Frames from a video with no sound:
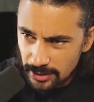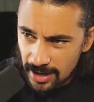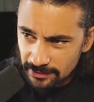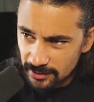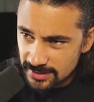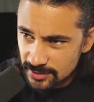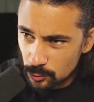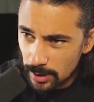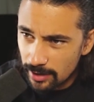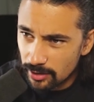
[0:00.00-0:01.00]
got the
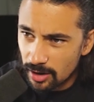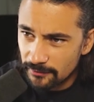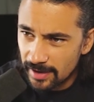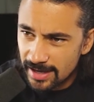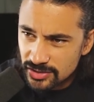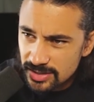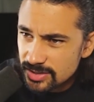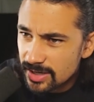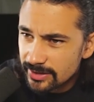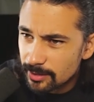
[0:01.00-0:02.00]
squared off hedges.
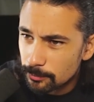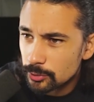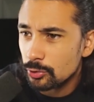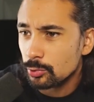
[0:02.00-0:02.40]
You got the blue